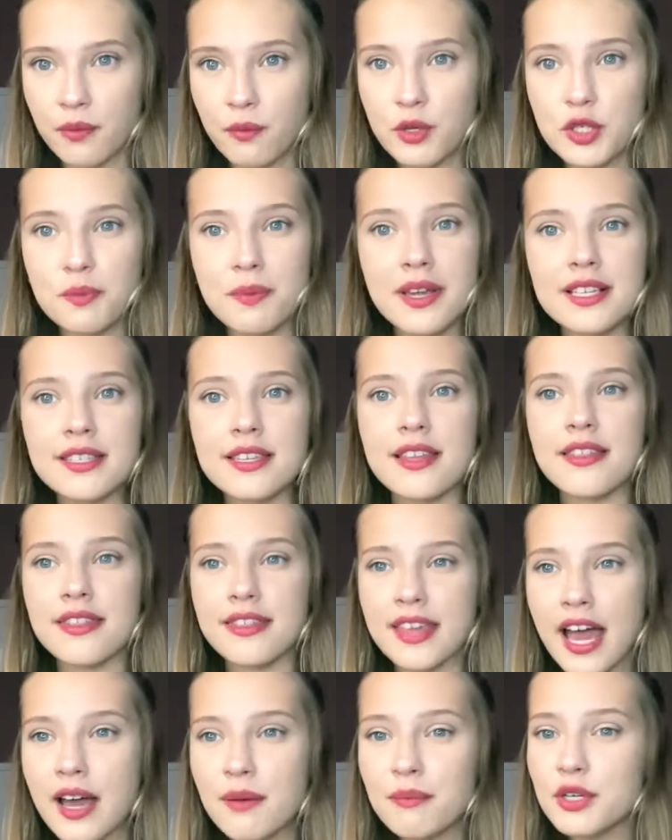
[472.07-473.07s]
which makes it
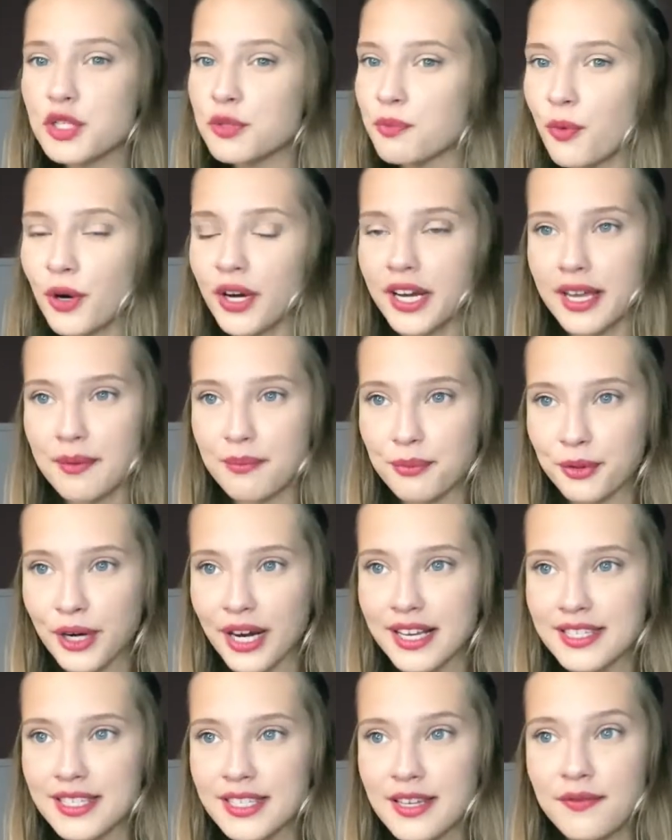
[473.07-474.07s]
that much more
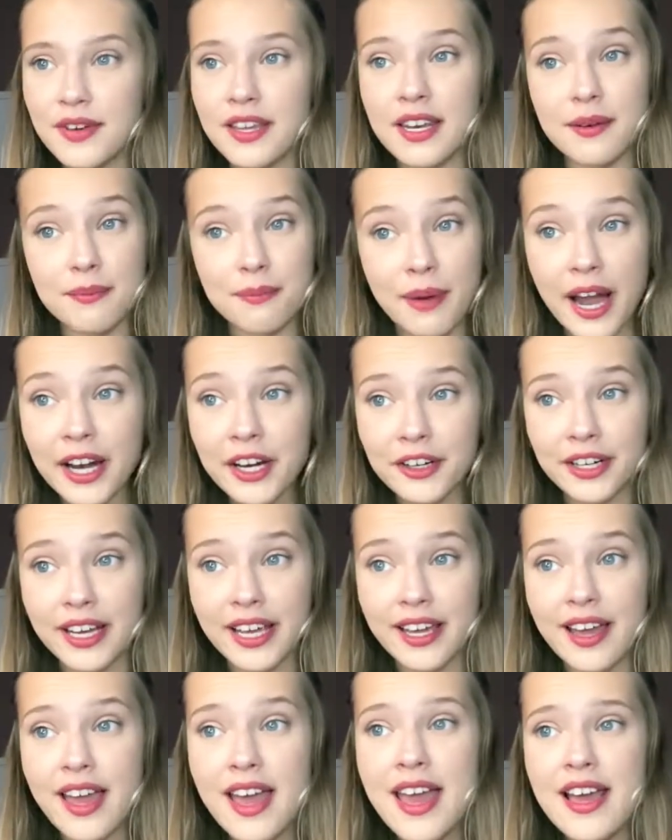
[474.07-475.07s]
impressive and
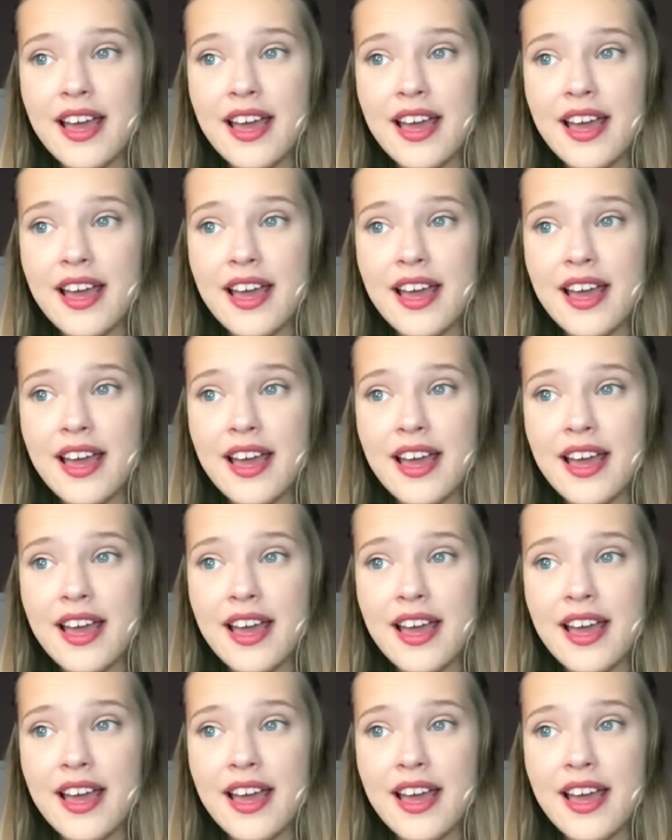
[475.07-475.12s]
admiring